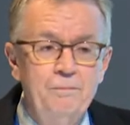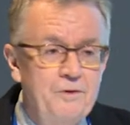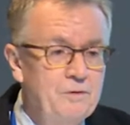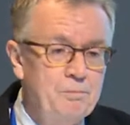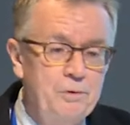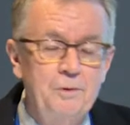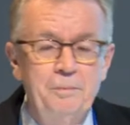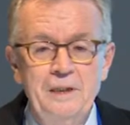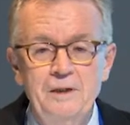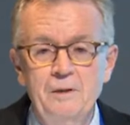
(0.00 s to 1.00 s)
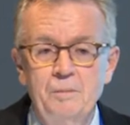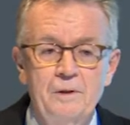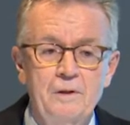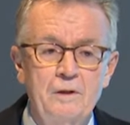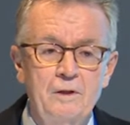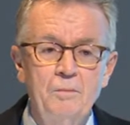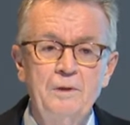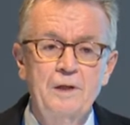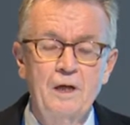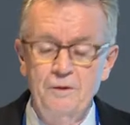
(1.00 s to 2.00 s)
this is broad picture, but in
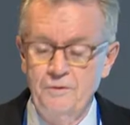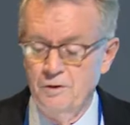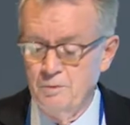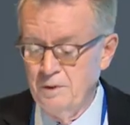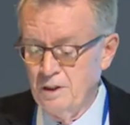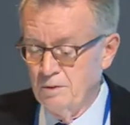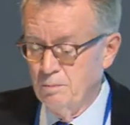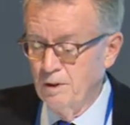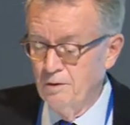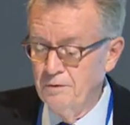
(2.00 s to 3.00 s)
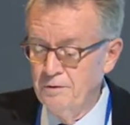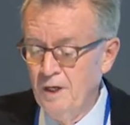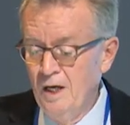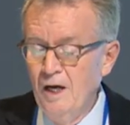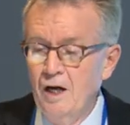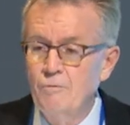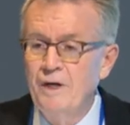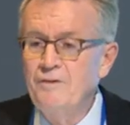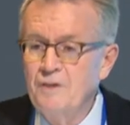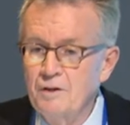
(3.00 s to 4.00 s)
globally current social protection policies are
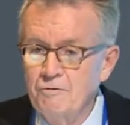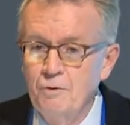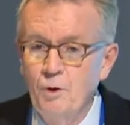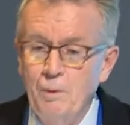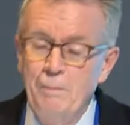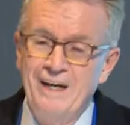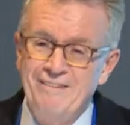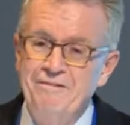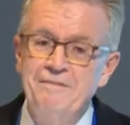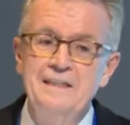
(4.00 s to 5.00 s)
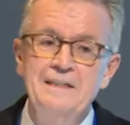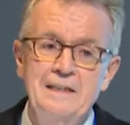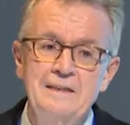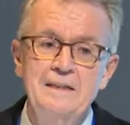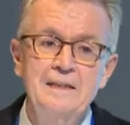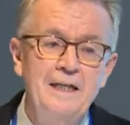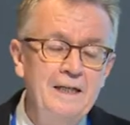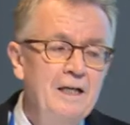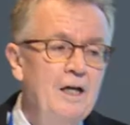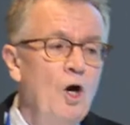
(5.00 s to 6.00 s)
raising the floor by about 50 cents a day.